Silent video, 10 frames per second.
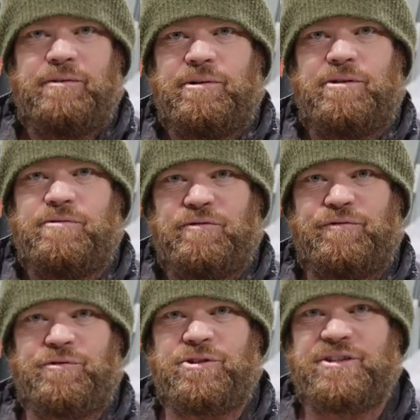well,
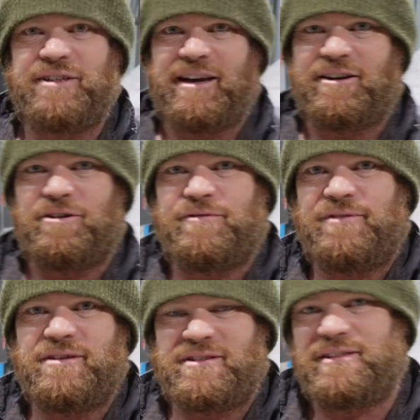for the sake of
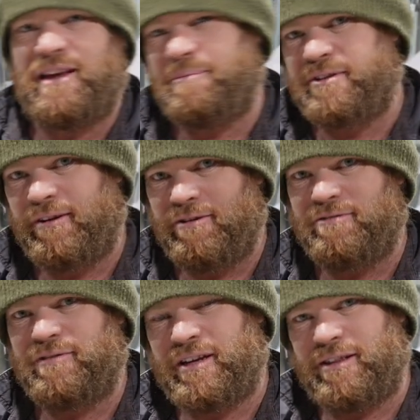this episode
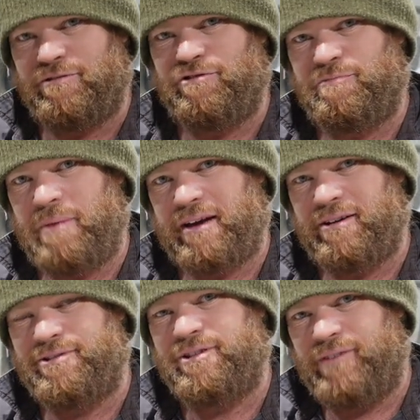of getting the roof back
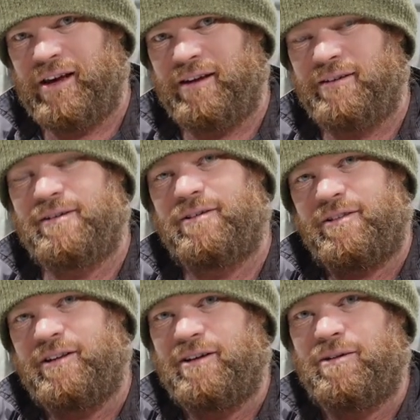on the van, I
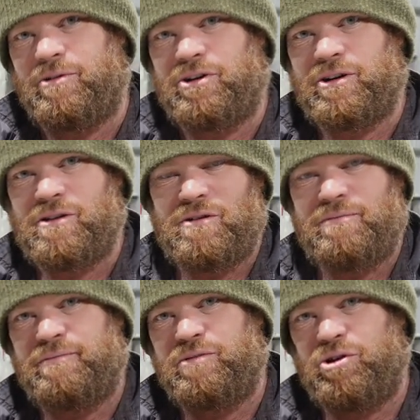think I'm going to
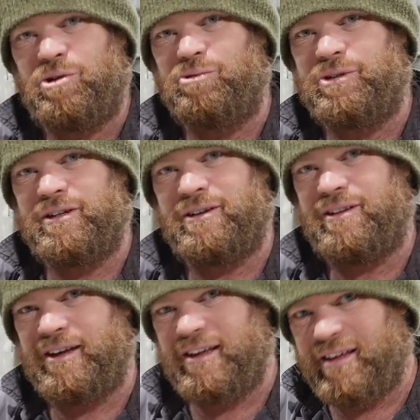call it
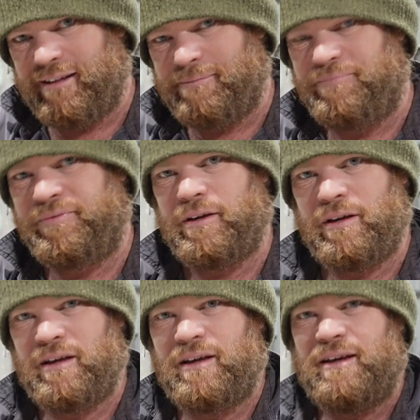there.
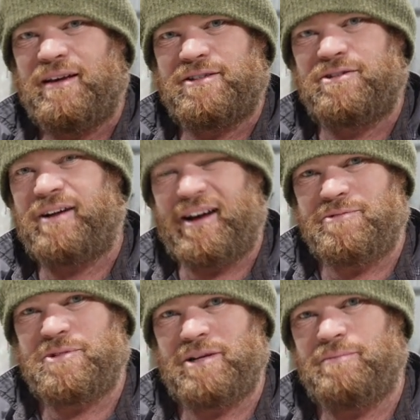It's not
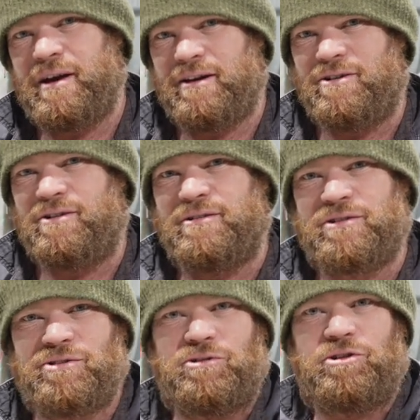100% back on, I've
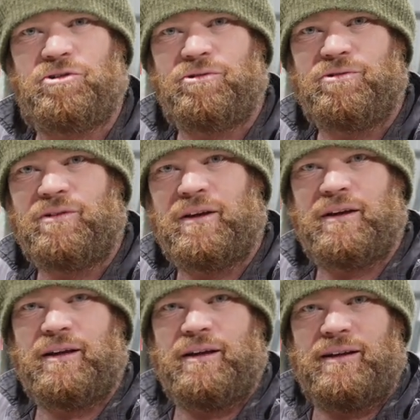still got to do
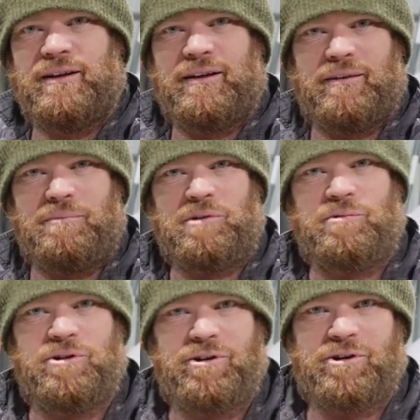a bit of
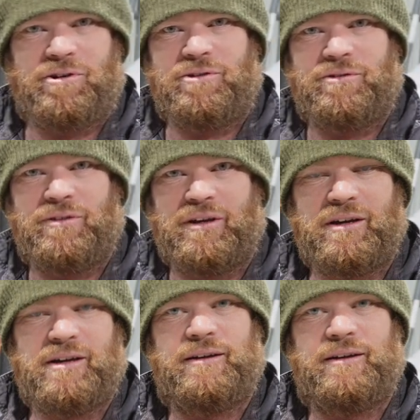work on the